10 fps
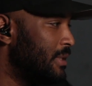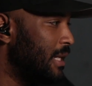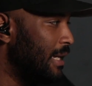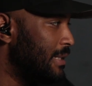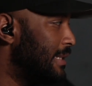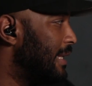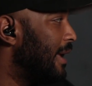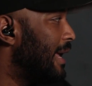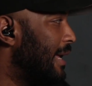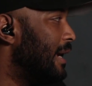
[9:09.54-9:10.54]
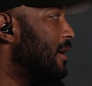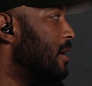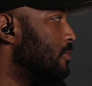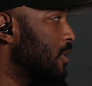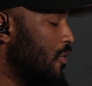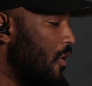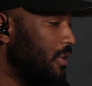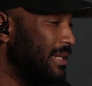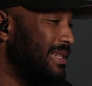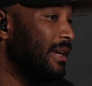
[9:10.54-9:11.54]
I would say is it comes
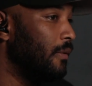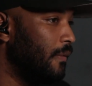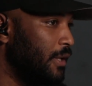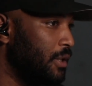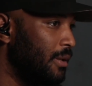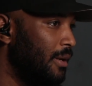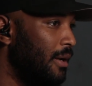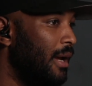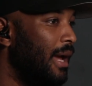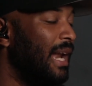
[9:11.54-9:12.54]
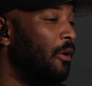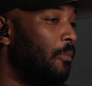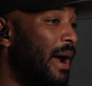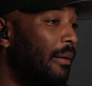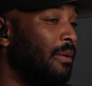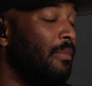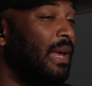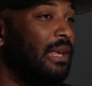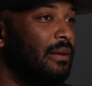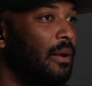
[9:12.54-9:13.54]
across as selfish, and it'll probably
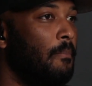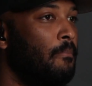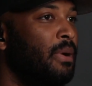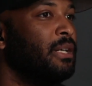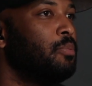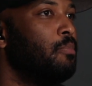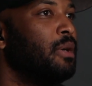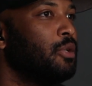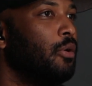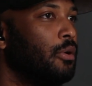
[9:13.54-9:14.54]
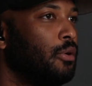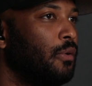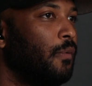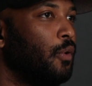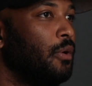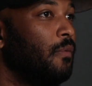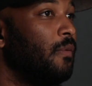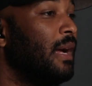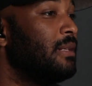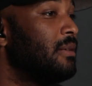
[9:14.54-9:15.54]
make it much harder for her to
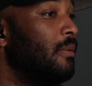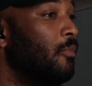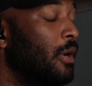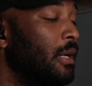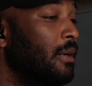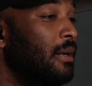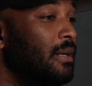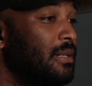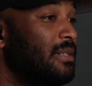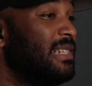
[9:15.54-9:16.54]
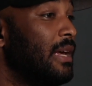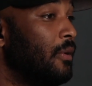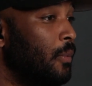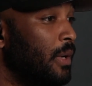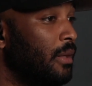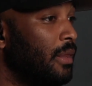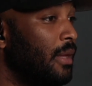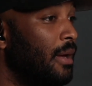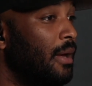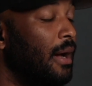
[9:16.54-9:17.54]
find someone to settle with.
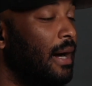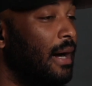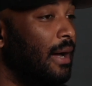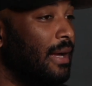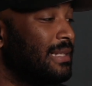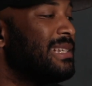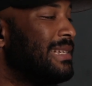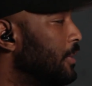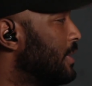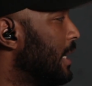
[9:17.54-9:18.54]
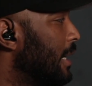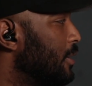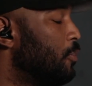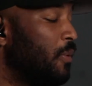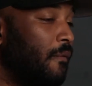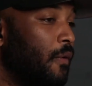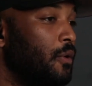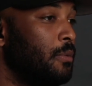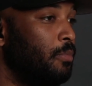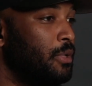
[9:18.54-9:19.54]
Because it sounds like you prefer
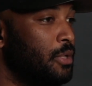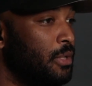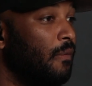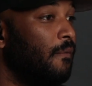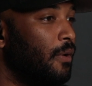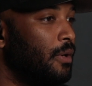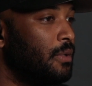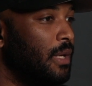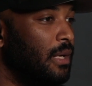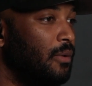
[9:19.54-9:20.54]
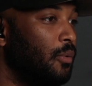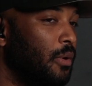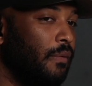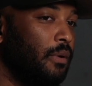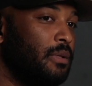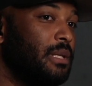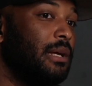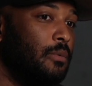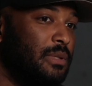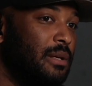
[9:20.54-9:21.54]
to put yourself first, and in order for you to
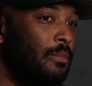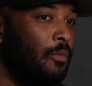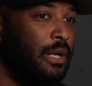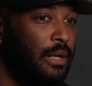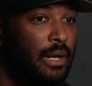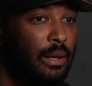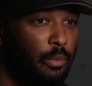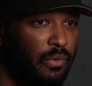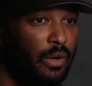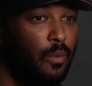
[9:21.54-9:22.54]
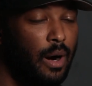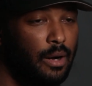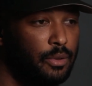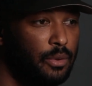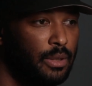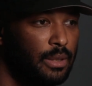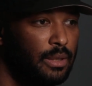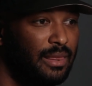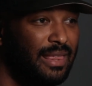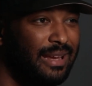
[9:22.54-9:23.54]
settle with someone, it will require you to
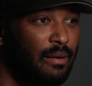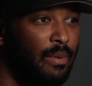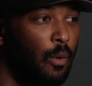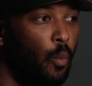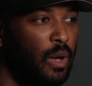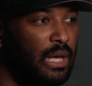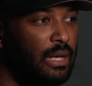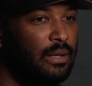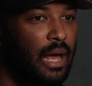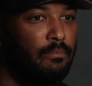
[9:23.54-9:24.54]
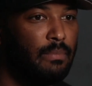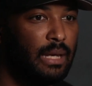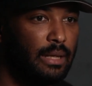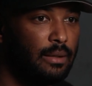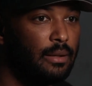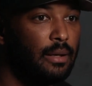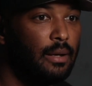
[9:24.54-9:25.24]
think about we, not me.